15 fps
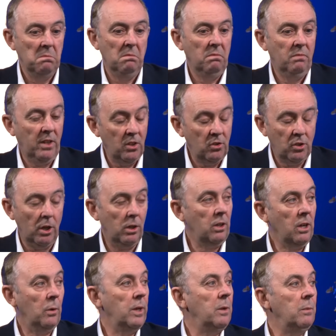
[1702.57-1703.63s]
then don't
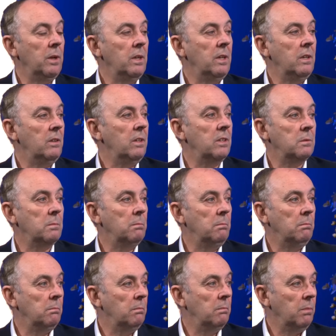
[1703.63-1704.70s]
go anywhere near this
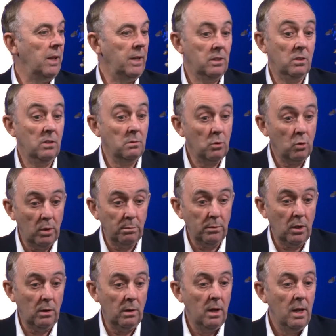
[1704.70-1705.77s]
place, because
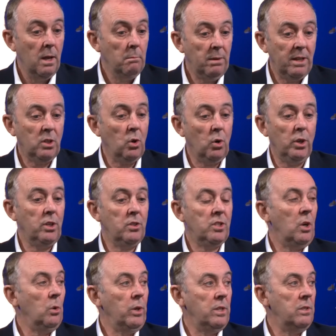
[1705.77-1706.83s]
Bitcoin is
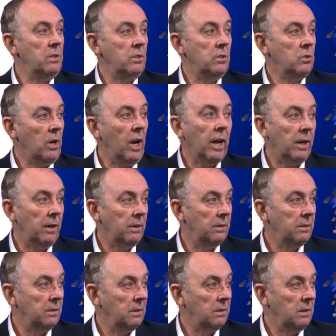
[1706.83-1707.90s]
so easy to trade.
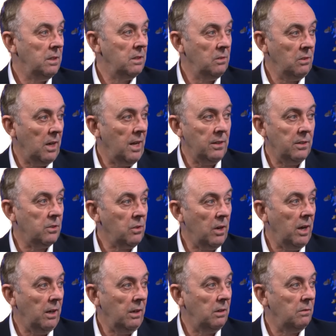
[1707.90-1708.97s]
It's not hard to
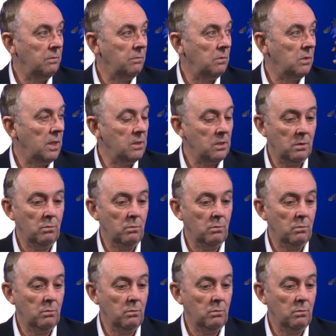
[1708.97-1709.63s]
trade. I've done some research.